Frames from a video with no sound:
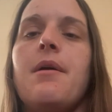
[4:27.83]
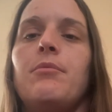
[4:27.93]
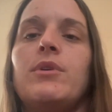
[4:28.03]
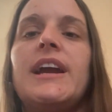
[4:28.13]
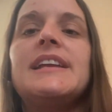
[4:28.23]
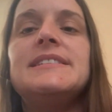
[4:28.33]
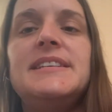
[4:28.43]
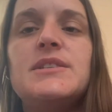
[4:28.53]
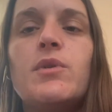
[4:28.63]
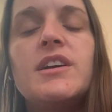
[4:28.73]
where I can
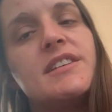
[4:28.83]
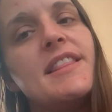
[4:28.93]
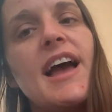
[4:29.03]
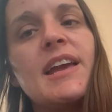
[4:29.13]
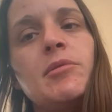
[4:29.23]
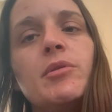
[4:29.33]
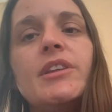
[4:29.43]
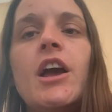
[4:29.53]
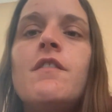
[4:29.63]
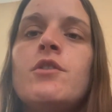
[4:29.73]
see squares, and that can be a
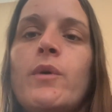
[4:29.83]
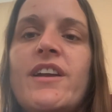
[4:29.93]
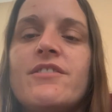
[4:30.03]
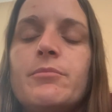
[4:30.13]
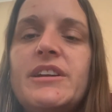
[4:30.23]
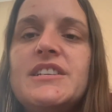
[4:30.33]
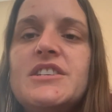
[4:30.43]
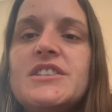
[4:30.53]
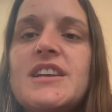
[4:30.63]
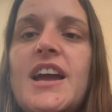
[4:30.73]
really helpful way for me to
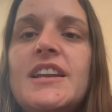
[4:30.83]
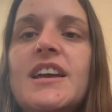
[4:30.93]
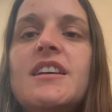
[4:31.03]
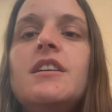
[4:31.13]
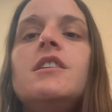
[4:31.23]
just kind of